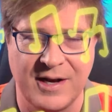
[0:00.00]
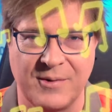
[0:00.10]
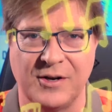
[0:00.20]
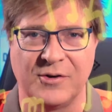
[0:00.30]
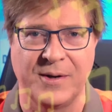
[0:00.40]

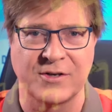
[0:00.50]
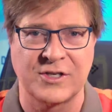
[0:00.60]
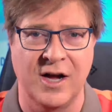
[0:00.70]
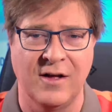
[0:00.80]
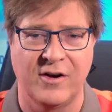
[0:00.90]
Anyway, a little bit of
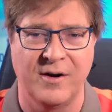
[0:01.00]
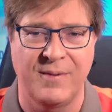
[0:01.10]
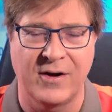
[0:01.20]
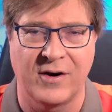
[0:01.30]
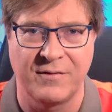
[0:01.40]
song there
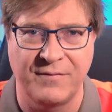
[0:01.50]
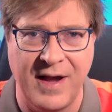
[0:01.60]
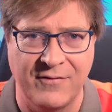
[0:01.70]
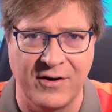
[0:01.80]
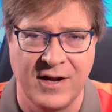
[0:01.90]
about our
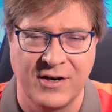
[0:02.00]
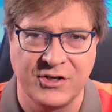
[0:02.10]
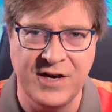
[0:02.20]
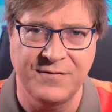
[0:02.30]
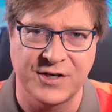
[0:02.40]
favorite
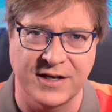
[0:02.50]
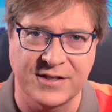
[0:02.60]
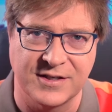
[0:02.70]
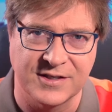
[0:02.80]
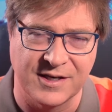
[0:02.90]
Chief
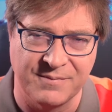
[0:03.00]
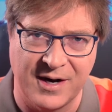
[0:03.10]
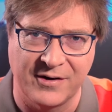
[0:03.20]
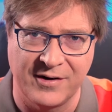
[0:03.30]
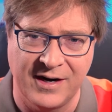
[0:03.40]
Justice in
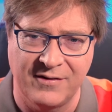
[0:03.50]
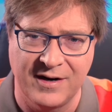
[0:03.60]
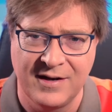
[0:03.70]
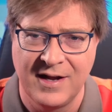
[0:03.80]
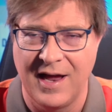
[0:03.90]
modern
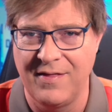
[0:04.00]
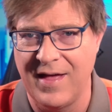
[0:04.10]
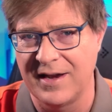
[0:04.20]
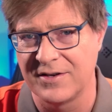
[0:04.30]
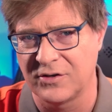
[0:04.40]
era, and
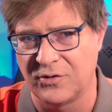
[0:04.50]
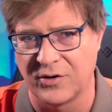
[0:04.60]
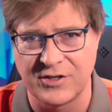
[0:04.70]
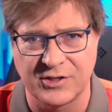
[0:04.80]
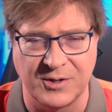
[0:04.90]
that is, of
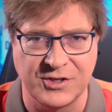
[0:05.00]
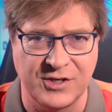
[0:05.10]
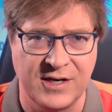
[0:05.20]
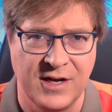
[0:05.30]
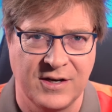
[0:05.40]
course,
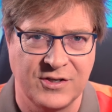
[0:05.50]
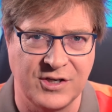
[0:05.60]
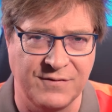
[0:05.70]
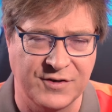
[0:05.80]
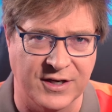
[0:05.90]
squishy
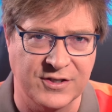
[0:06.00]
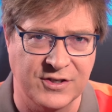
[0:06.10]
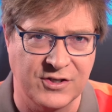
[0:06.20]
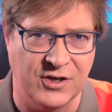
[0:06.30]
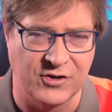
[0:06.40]
Chief
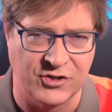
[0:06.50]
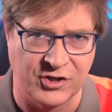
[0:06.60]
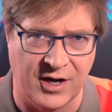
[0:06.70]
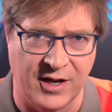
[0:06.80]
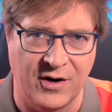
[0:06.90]
Justice
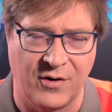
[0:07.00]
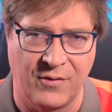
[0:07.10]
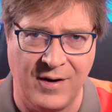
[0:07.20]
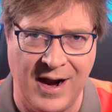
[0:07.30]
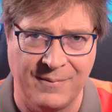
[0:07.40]
John
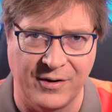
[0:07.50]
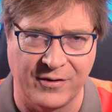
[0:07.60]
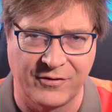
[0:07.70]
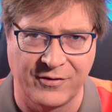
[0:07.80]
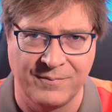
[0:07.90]

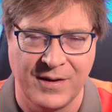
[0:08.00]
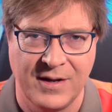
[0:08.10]
Roberts.